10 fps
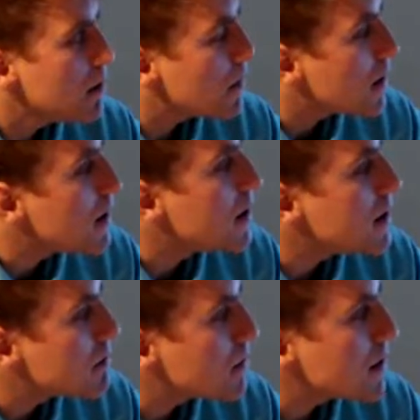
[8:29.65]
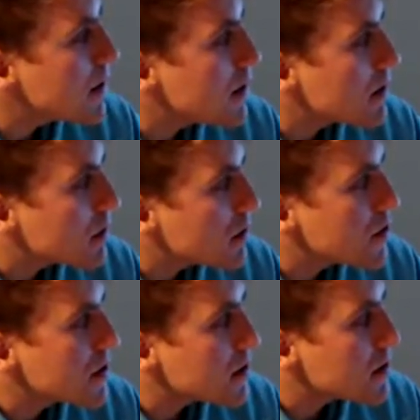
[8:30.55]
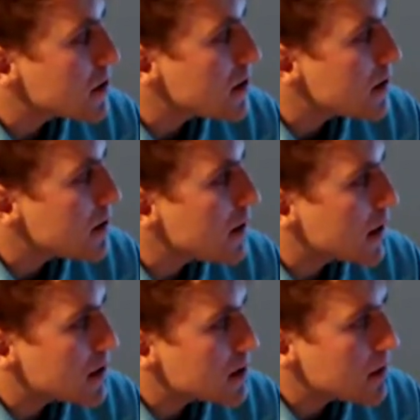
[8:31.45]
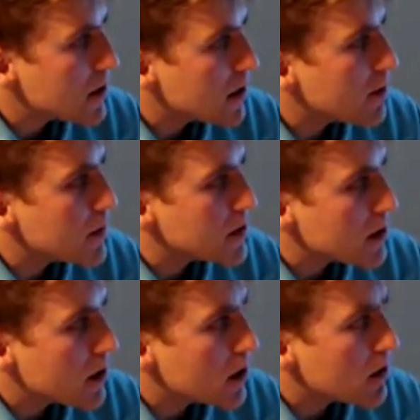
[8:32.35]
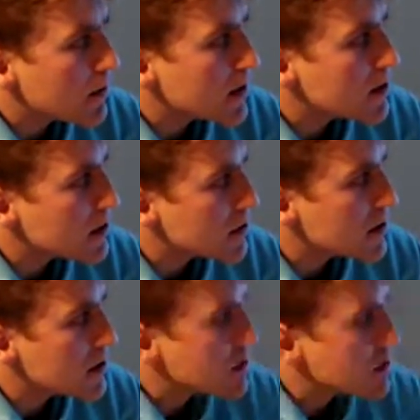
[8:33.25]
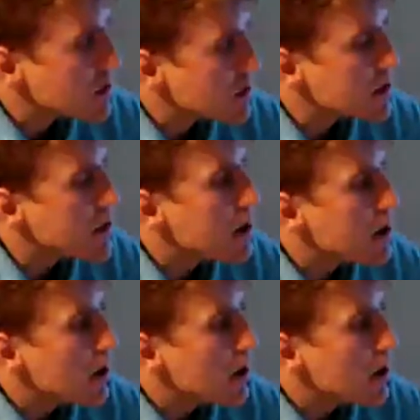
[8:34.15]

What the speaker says: But it is really encouraging to see that the governments are already tilting towards